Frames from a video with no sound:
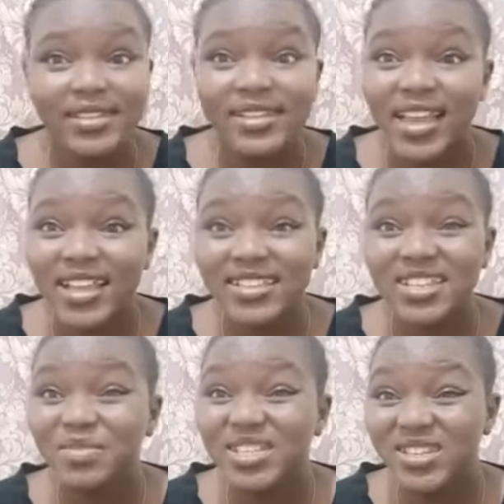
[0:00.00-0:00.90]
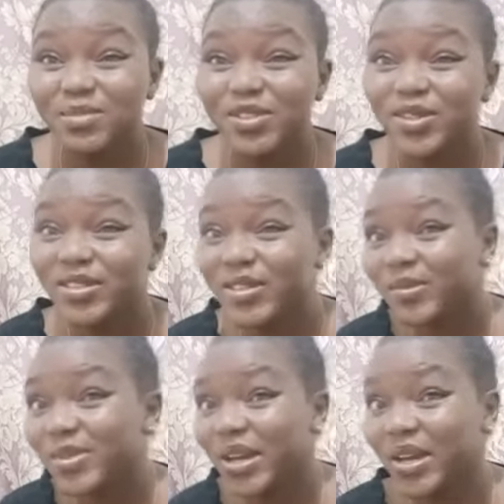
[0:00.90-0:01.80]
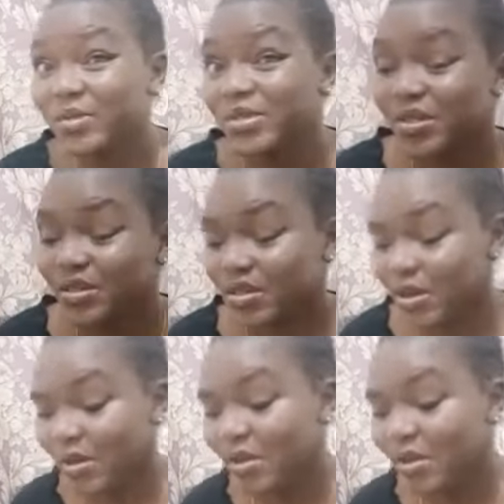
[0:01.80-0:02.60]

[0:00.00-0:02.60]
Guys can be typical sometimes. So,